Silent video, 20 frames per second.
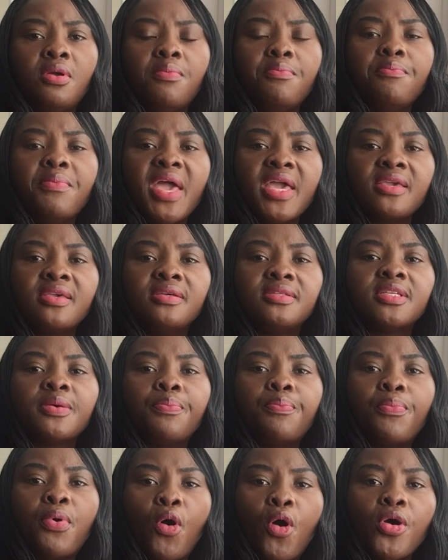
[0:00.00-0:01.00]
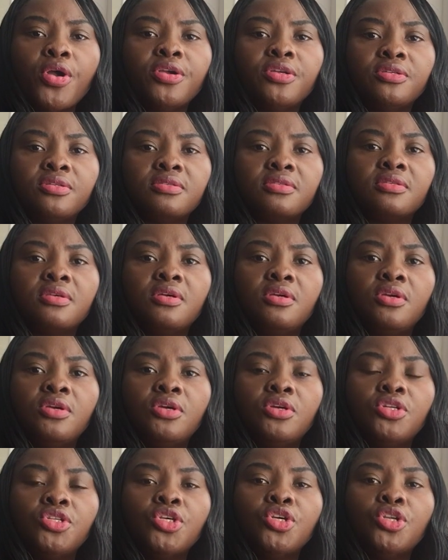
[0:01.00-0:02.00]
Make it a point
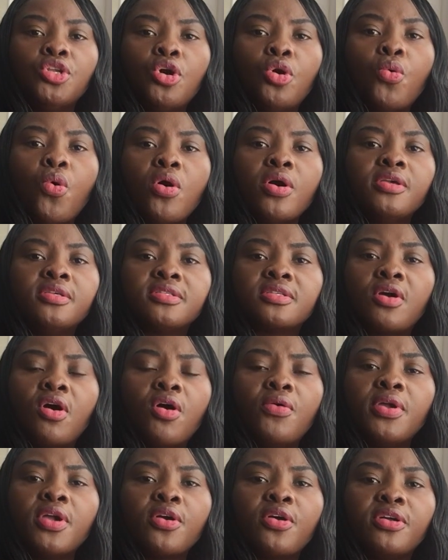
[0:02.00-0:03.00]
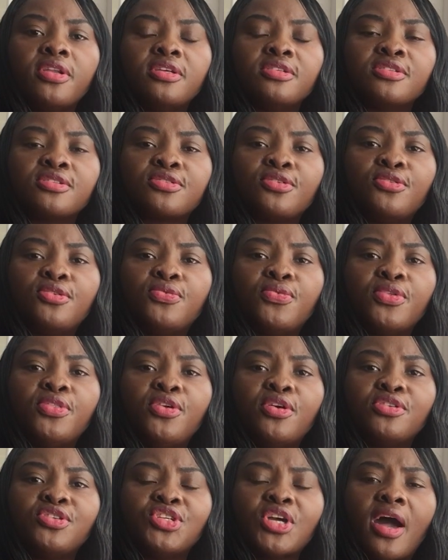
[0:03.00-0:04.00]
to know what is going on in school with
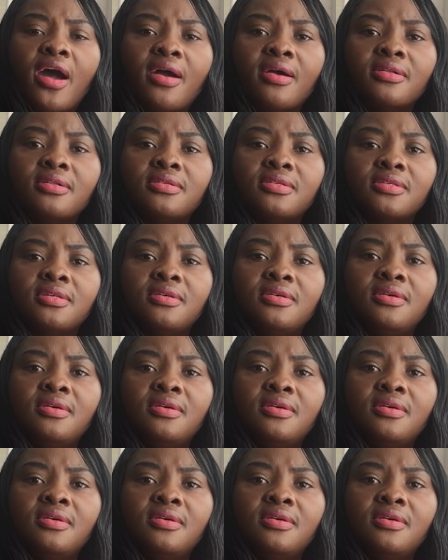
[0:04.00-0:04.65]
your child.